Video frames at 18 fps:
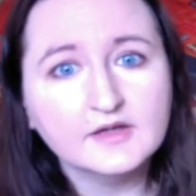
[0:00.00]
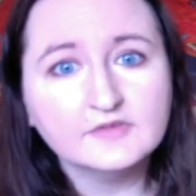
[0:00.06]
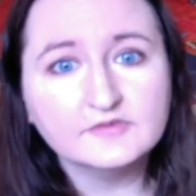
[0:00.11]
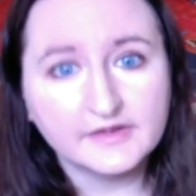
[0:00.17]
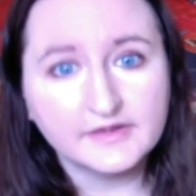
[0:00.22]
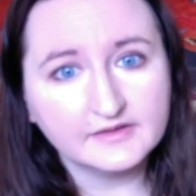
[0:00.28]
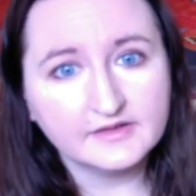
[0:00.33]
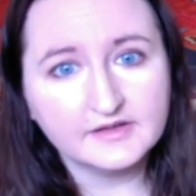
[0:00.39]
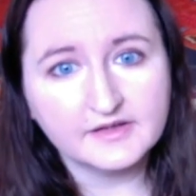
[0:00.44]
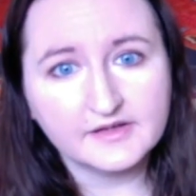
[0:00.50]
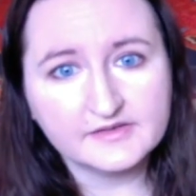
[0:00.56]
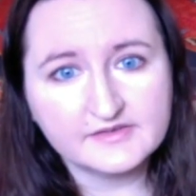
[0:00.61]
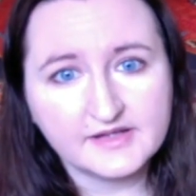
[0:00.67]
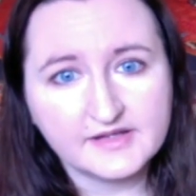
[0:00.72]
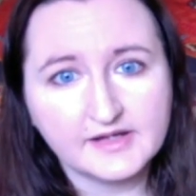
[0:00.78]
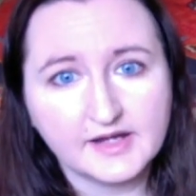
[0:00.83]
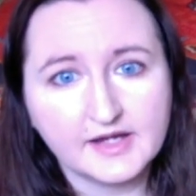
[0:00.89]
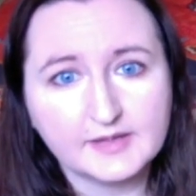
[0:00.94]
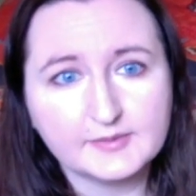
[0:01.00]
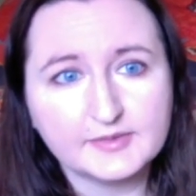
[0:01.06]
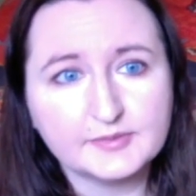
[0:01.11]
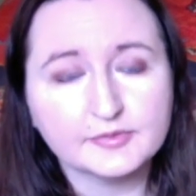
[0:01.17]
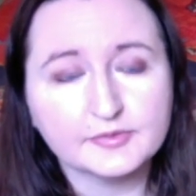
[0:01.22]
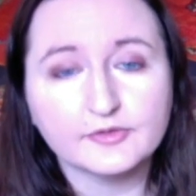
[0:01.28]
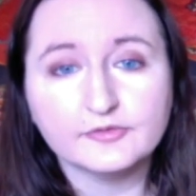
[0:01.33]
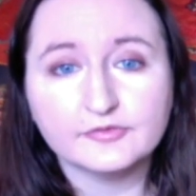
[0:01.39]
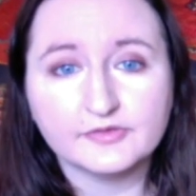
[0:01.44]
Finally, I take
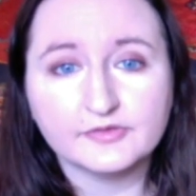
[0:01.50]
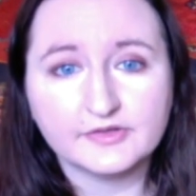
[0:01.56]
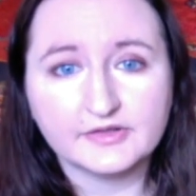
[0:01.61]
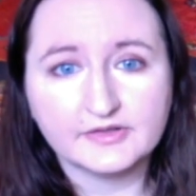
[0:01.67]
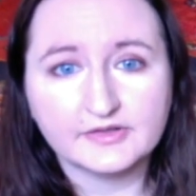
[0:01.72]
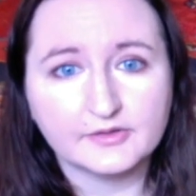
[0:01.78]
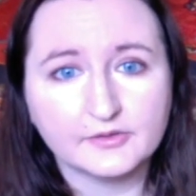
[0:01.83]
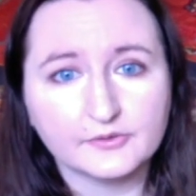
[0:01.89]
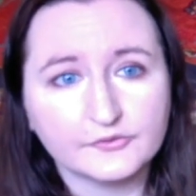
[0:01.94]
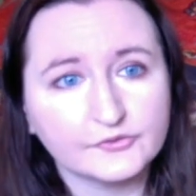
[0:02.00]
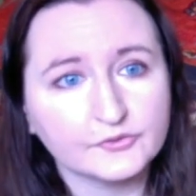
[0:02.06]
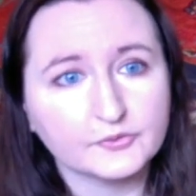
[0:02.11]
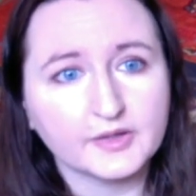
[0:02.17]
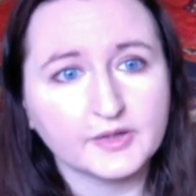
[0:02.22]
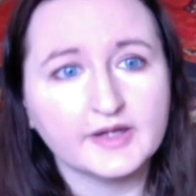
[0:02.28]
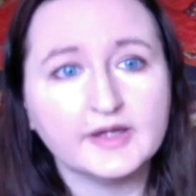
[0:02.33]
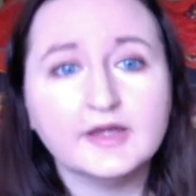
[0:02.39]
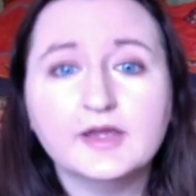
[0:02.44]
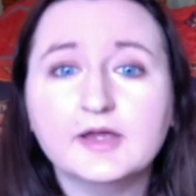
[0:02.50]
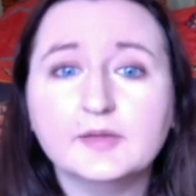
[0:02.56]
ibuprofen and it goes away.